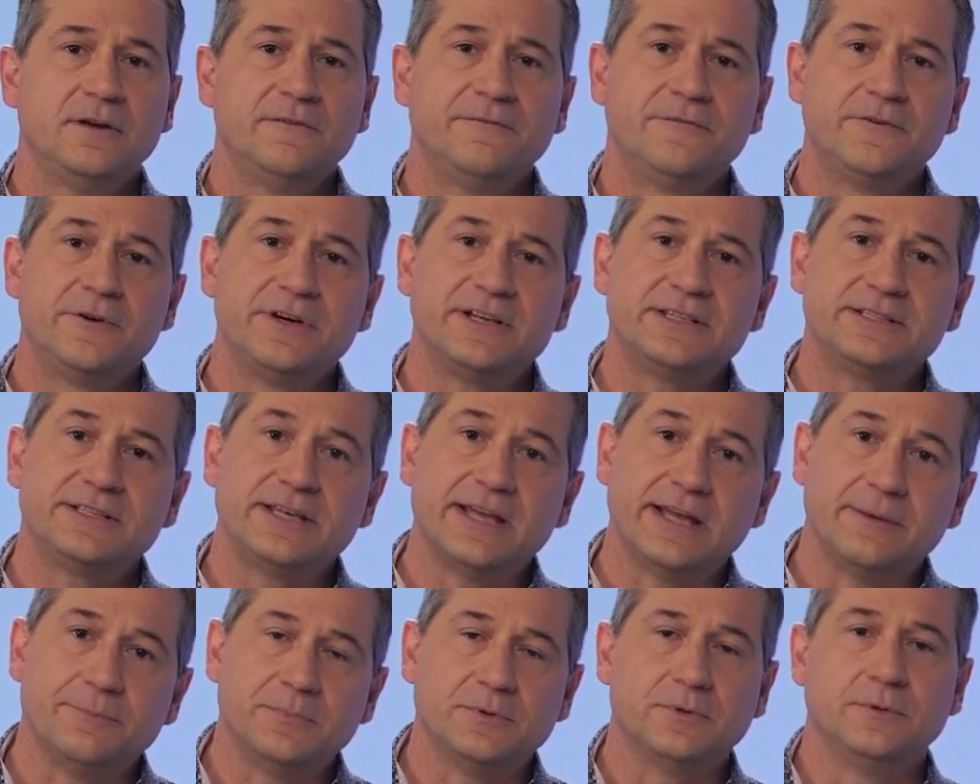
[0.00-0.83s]
For
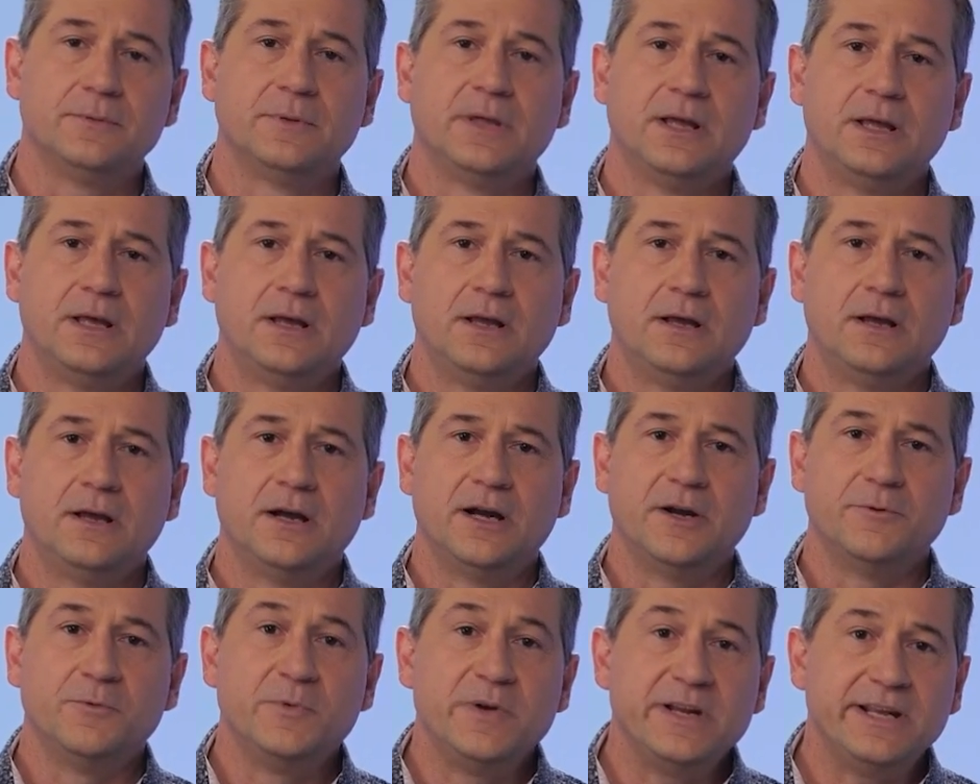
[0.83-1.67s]
example,
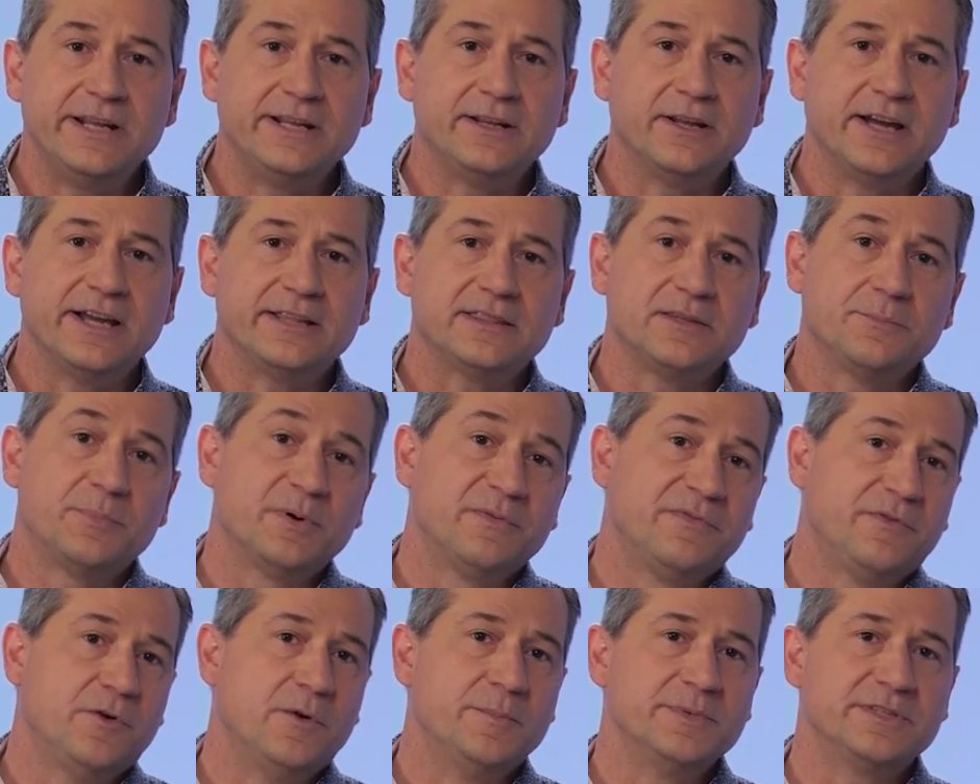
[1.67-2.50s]
I really like the
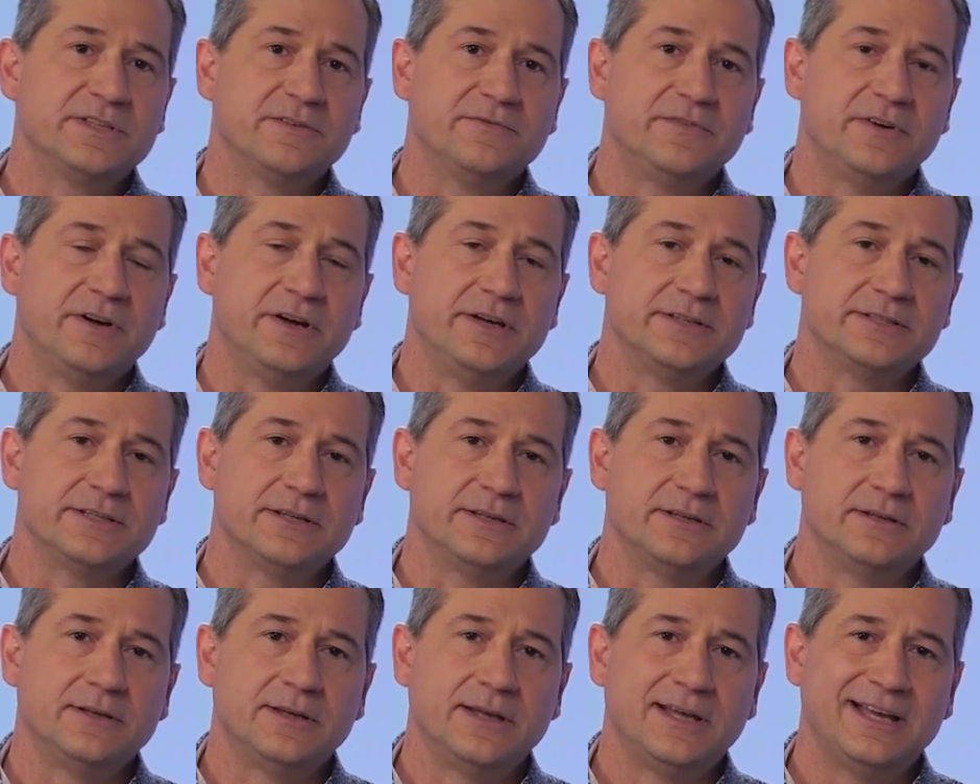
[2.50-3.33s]
Performance
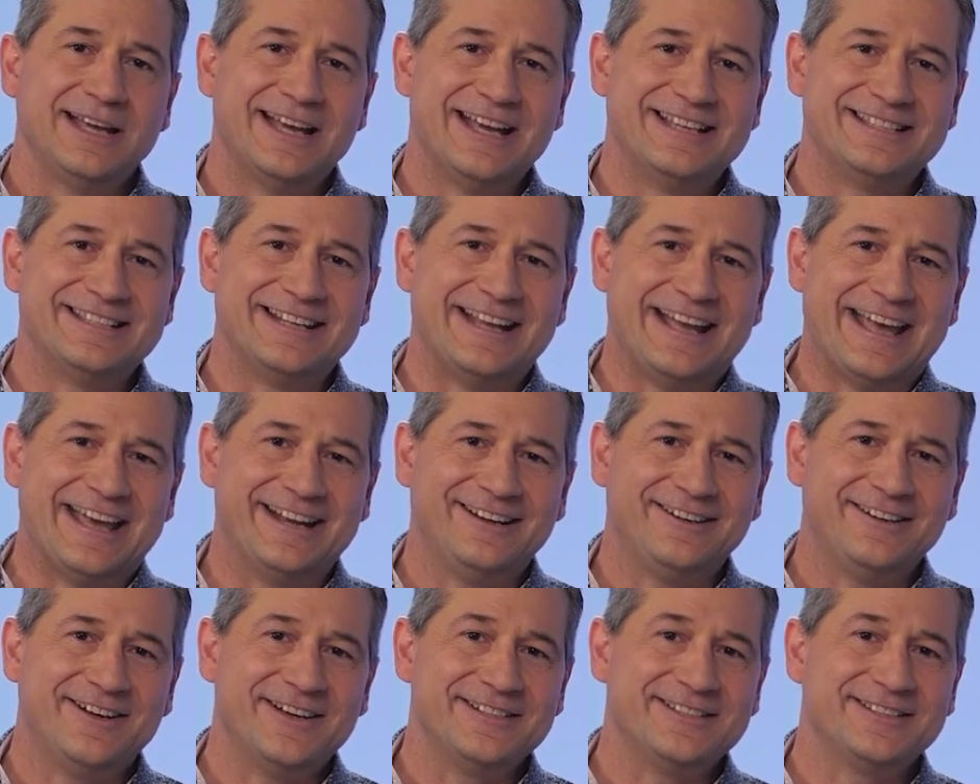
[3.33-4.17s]
Advisor, as it
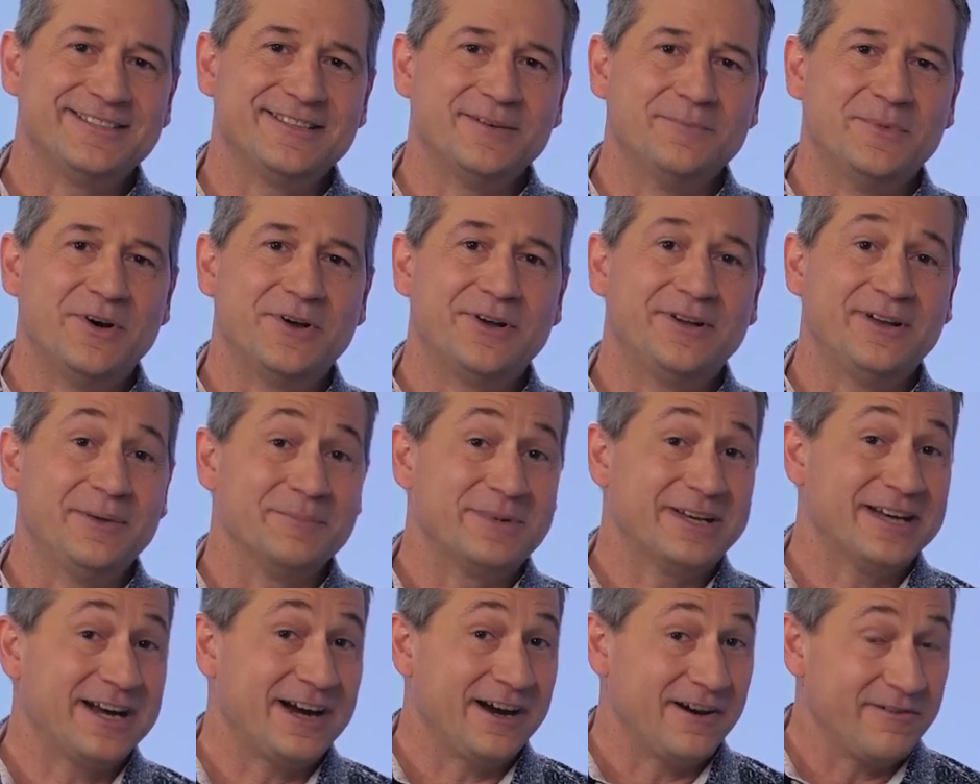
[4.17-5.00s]
analyzes the model I'm
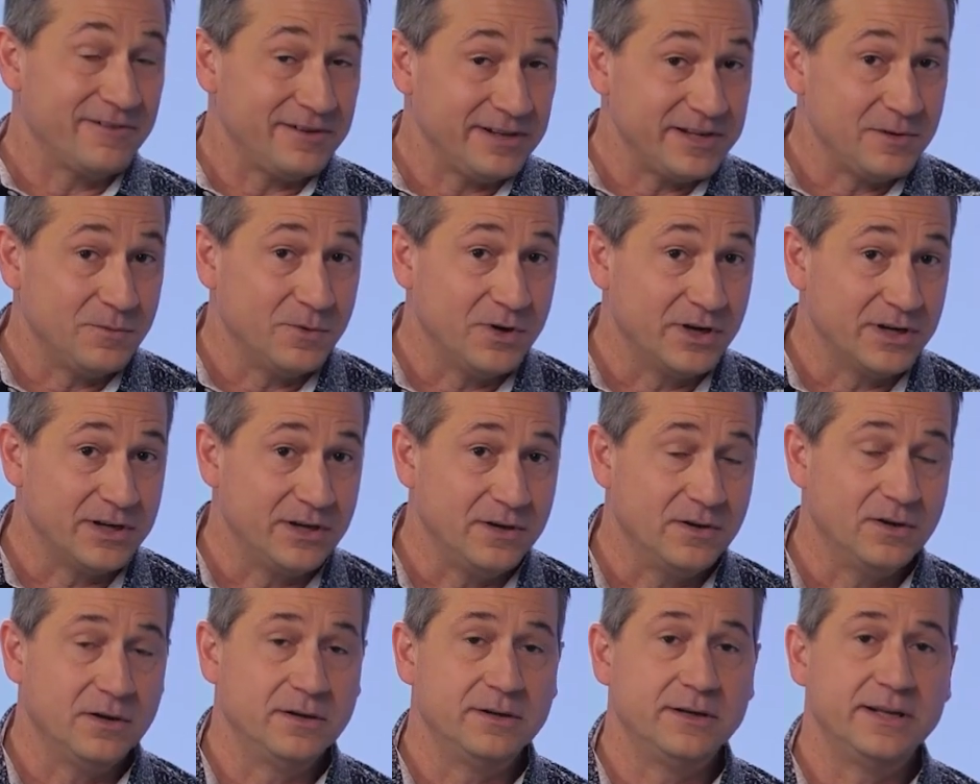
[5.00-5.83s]
currently
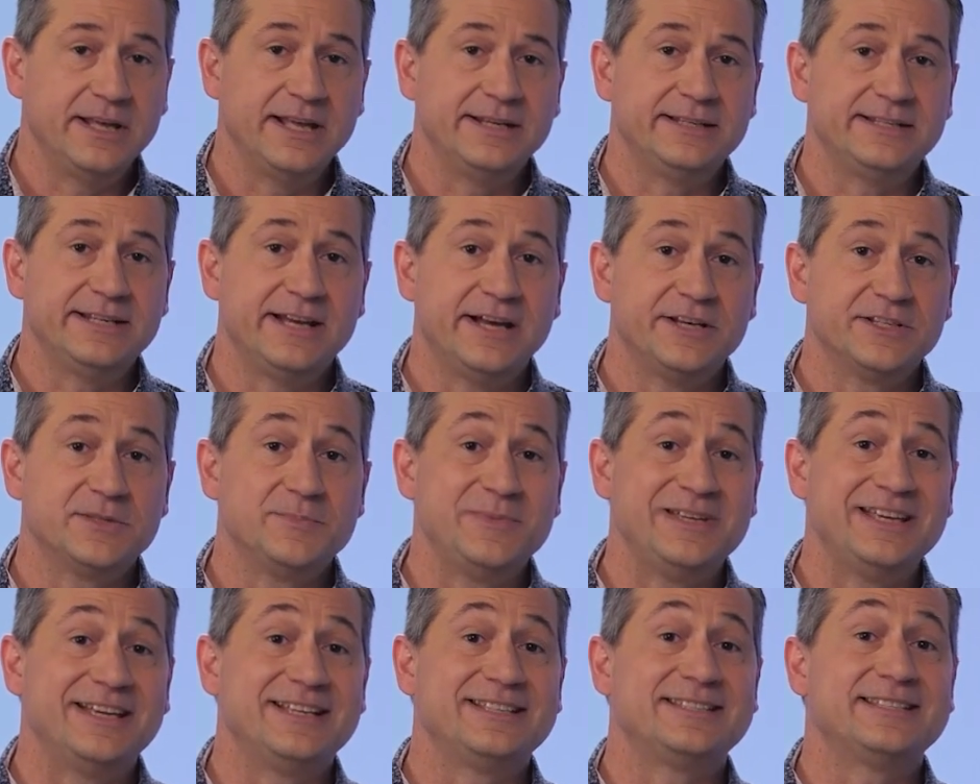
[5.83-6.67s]
working on and tells
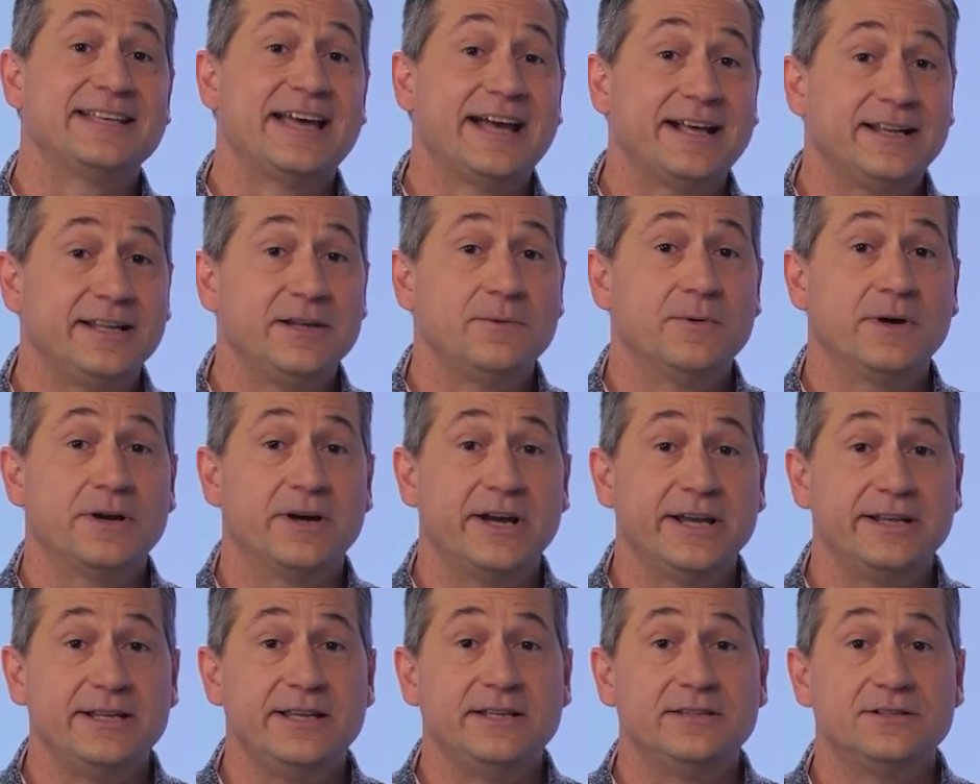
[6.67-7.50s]
me exactly what
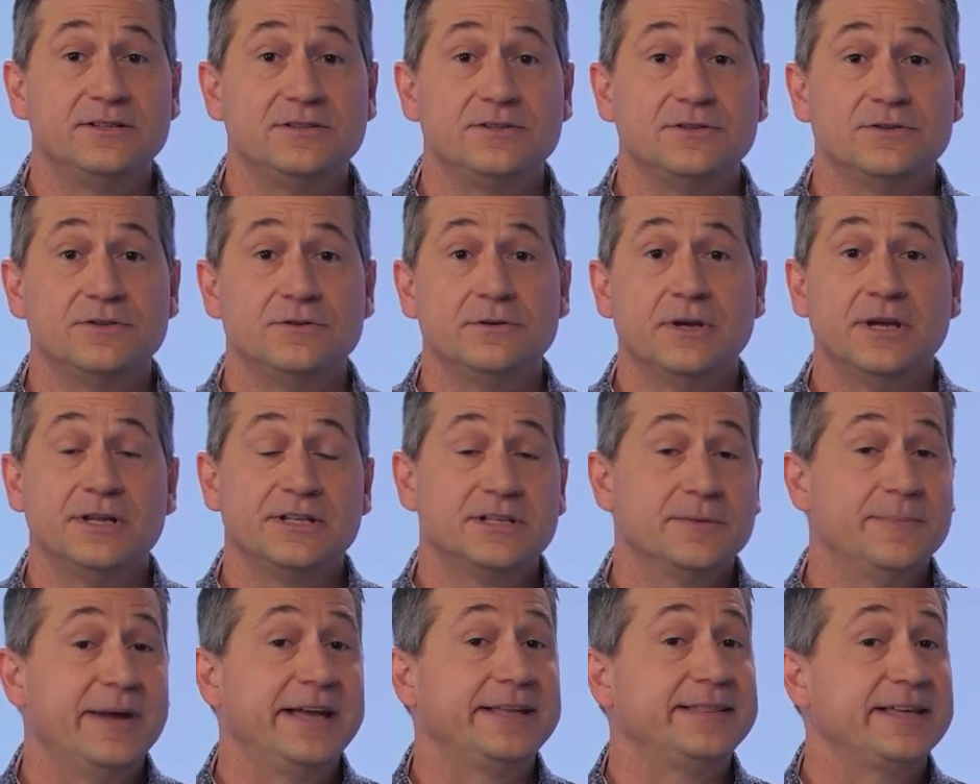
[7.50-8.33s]
I need to do
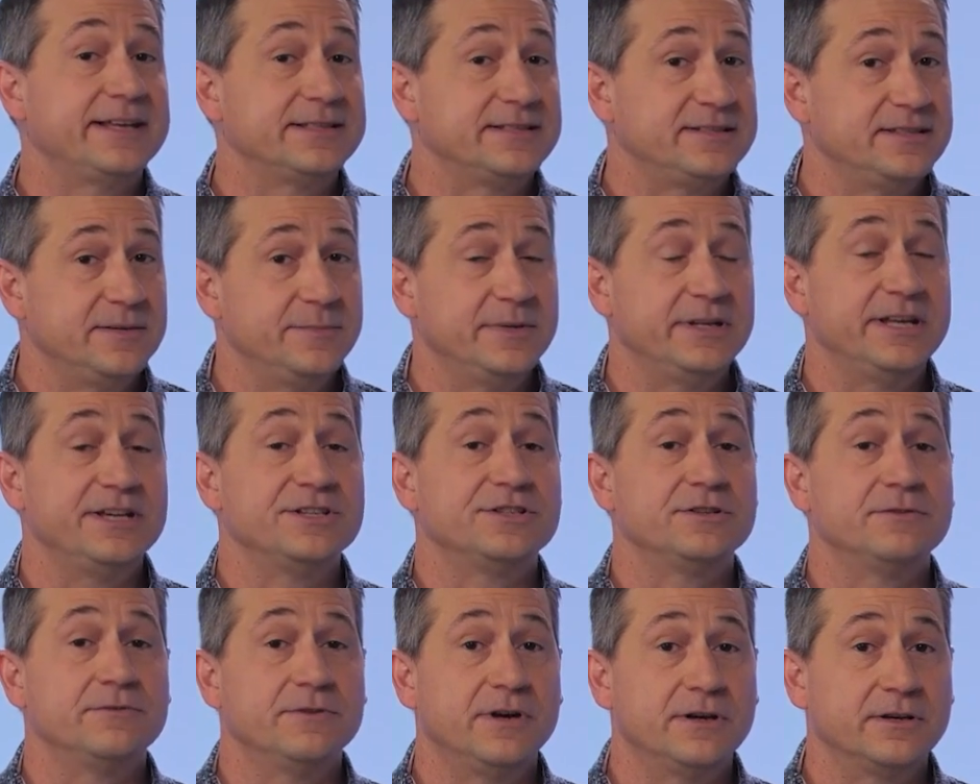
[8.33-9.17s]
to make that
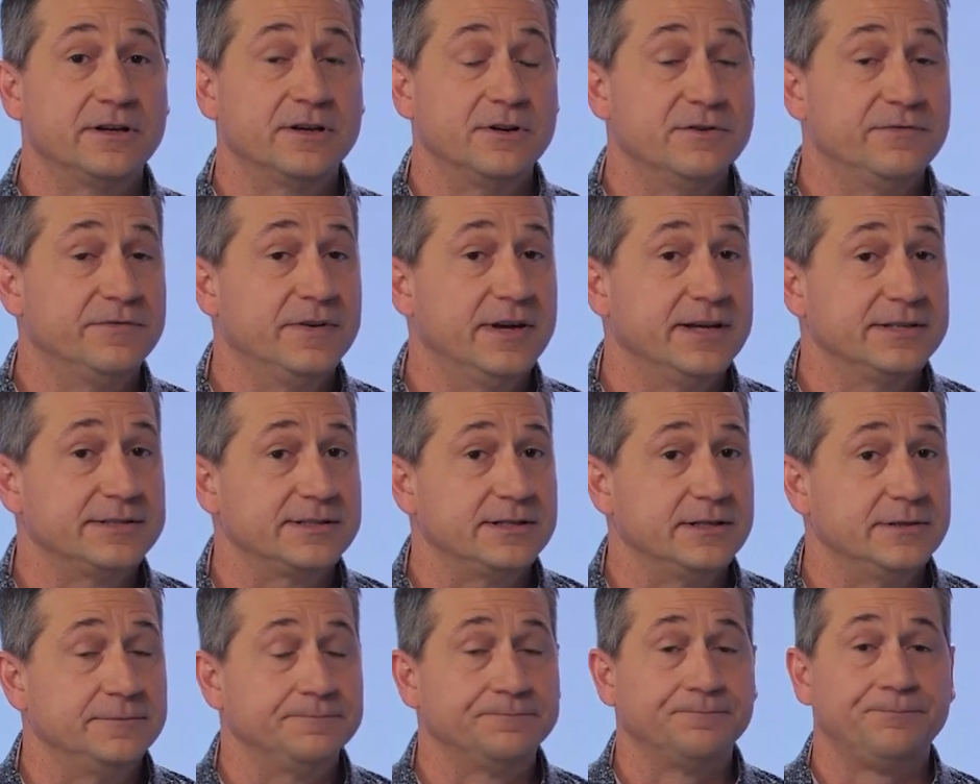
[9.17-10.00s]
simulation go
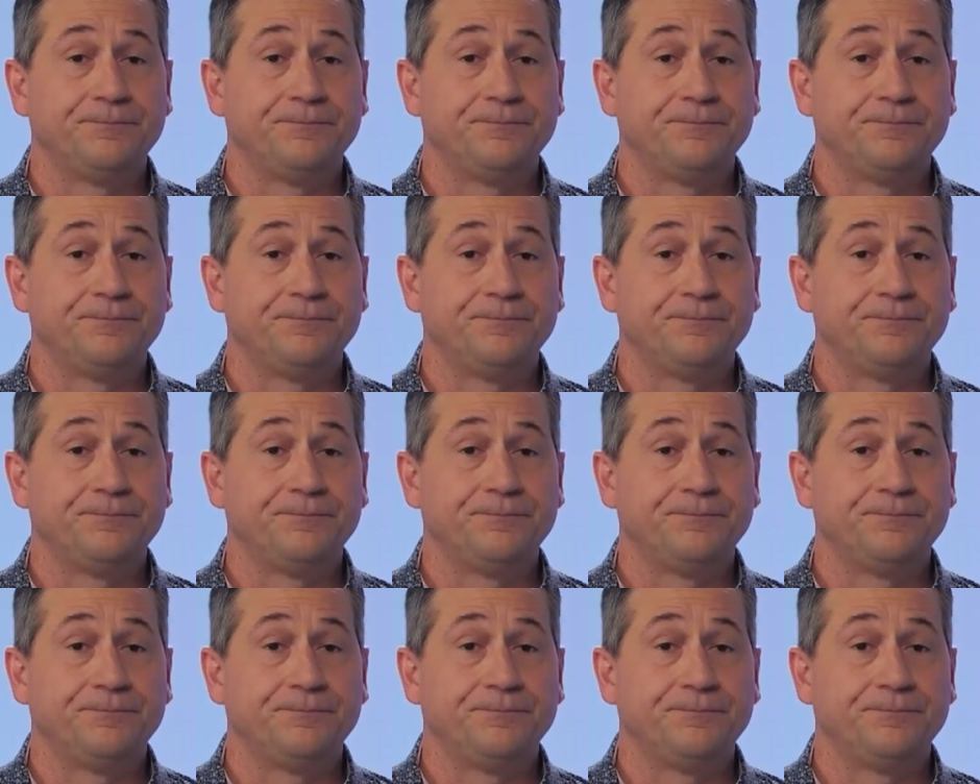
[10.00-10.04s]
faster.